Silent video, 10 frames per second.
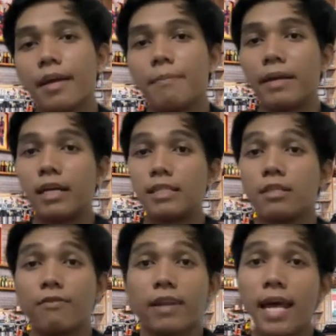Because
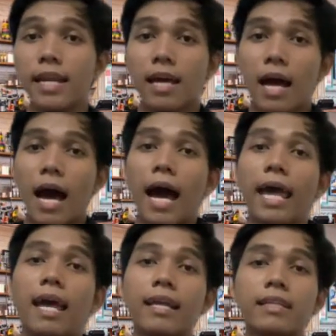of that, I
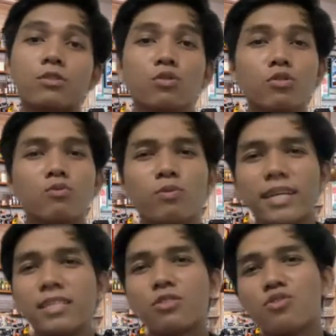had to
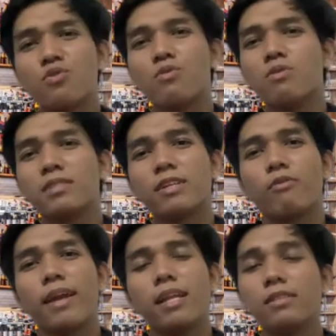wait through the
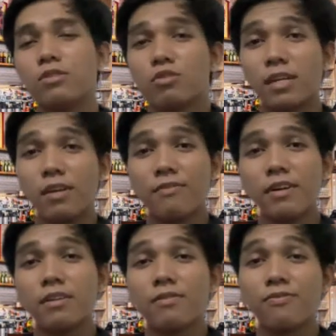rain to
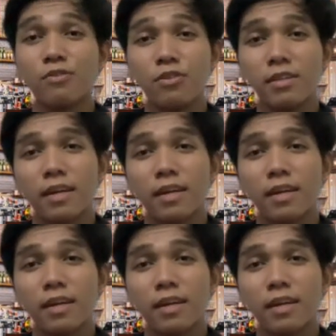deliver the food,